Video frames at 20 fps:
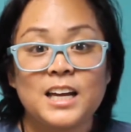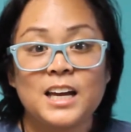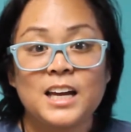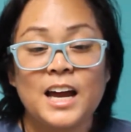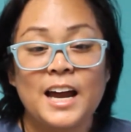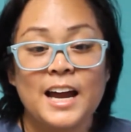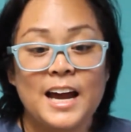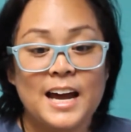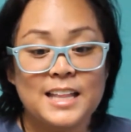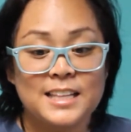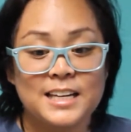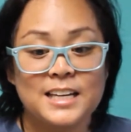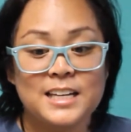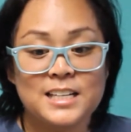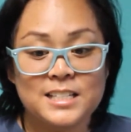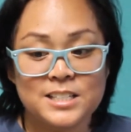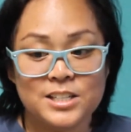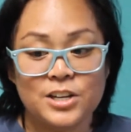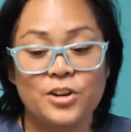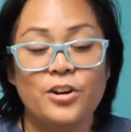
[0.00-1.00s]
I had that
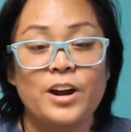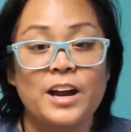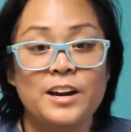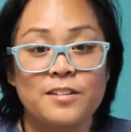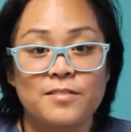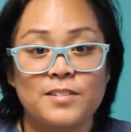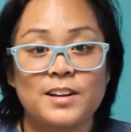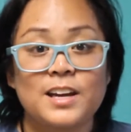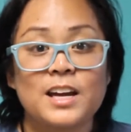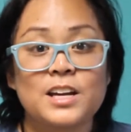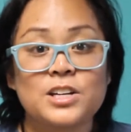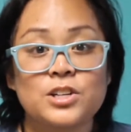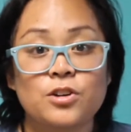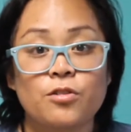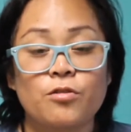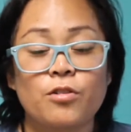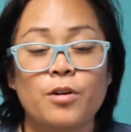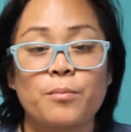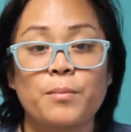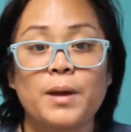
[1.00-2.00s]
instant gratification
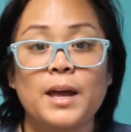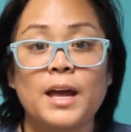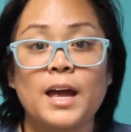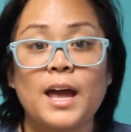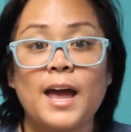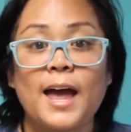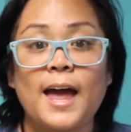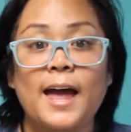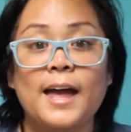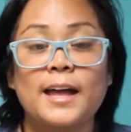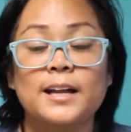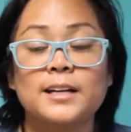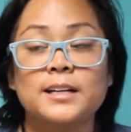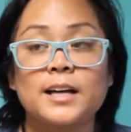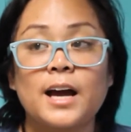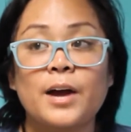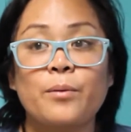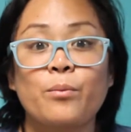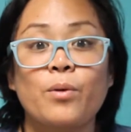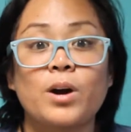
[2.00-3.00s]
from it and
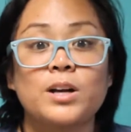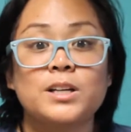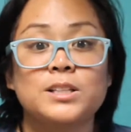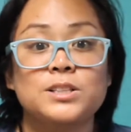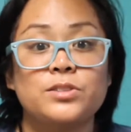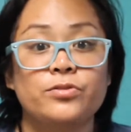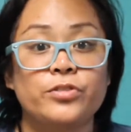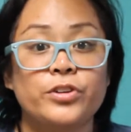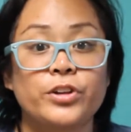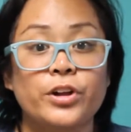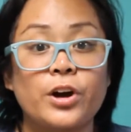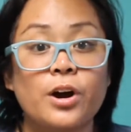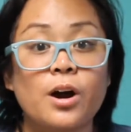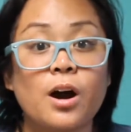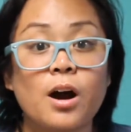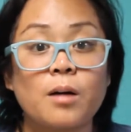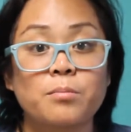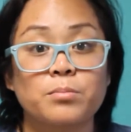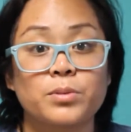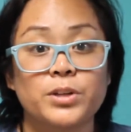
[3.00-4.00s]
I wanted to feel
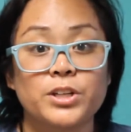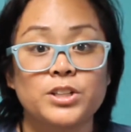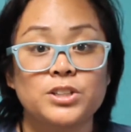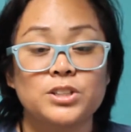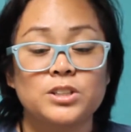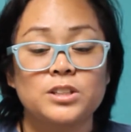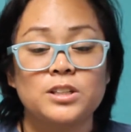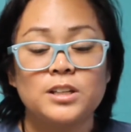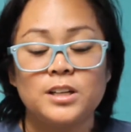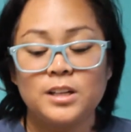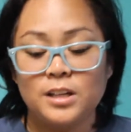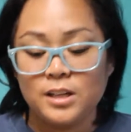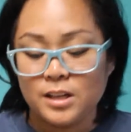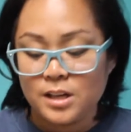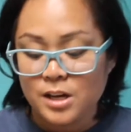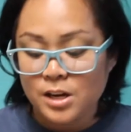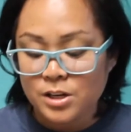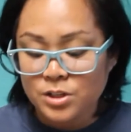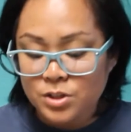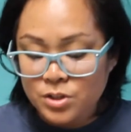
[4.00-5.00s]
accomplished.
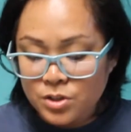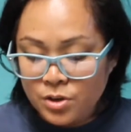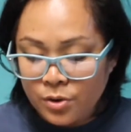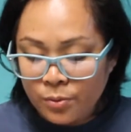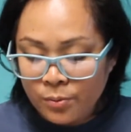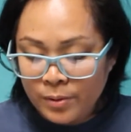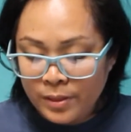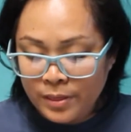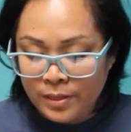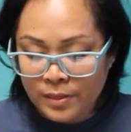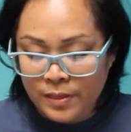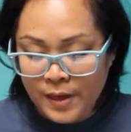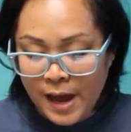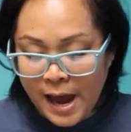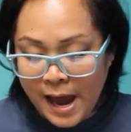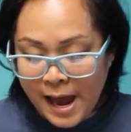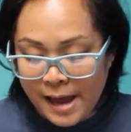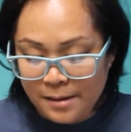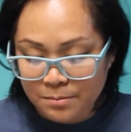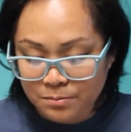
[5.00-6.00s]
And so with
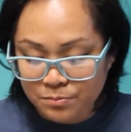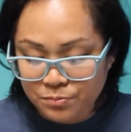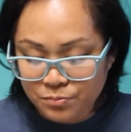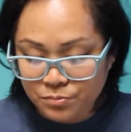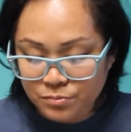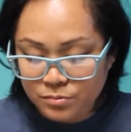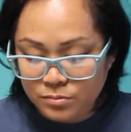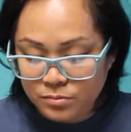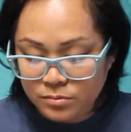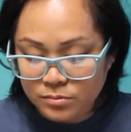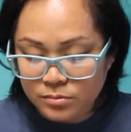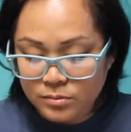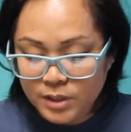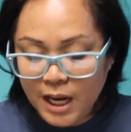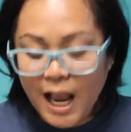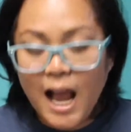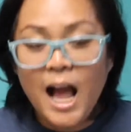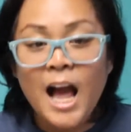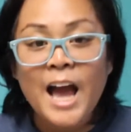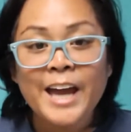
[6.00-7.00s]
that,
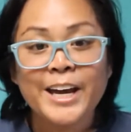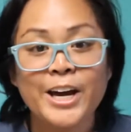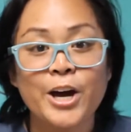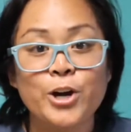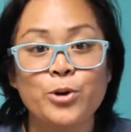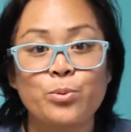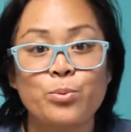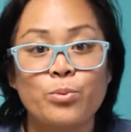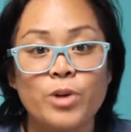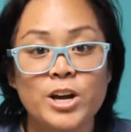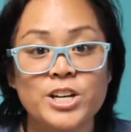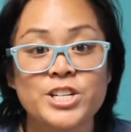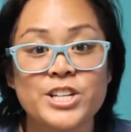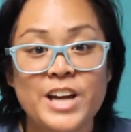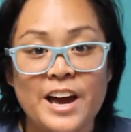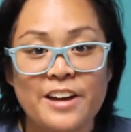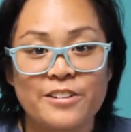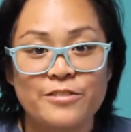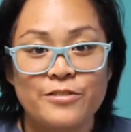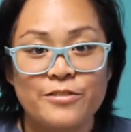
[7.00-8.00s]
I got a rush
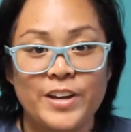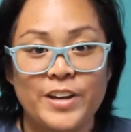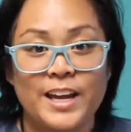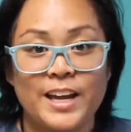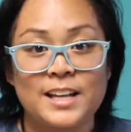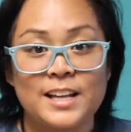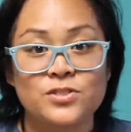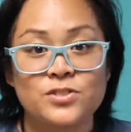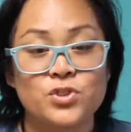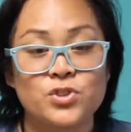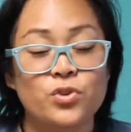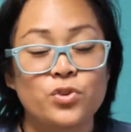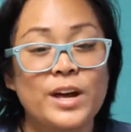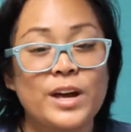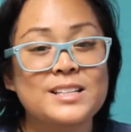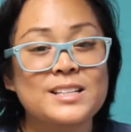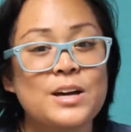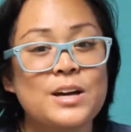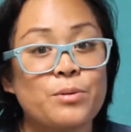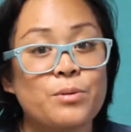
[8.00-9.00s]
out of it. And so
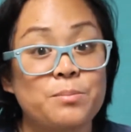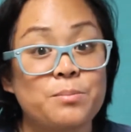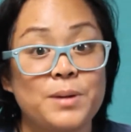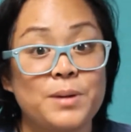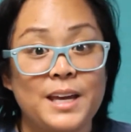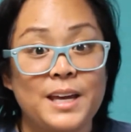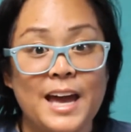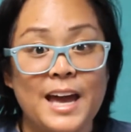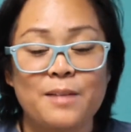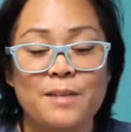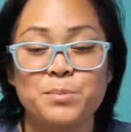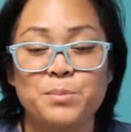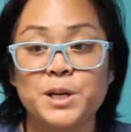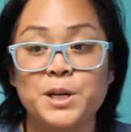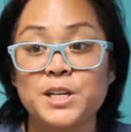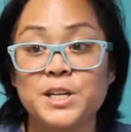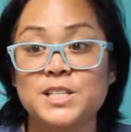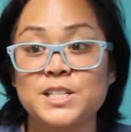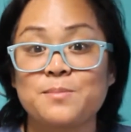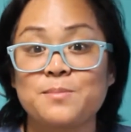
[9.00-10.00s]
that's how it began
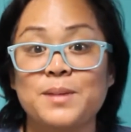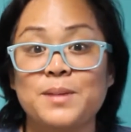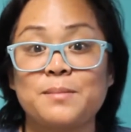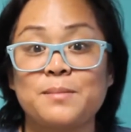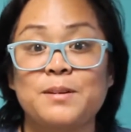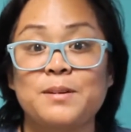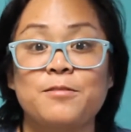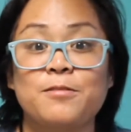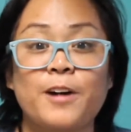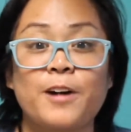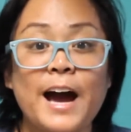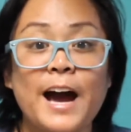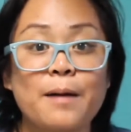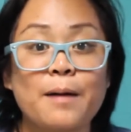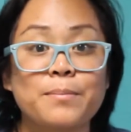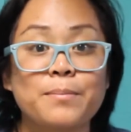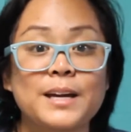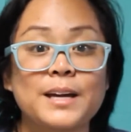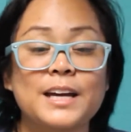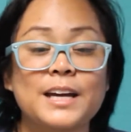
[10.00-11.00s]
because it made me feel
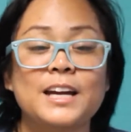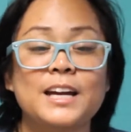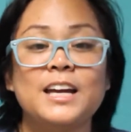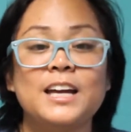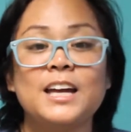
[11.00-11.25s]
happy.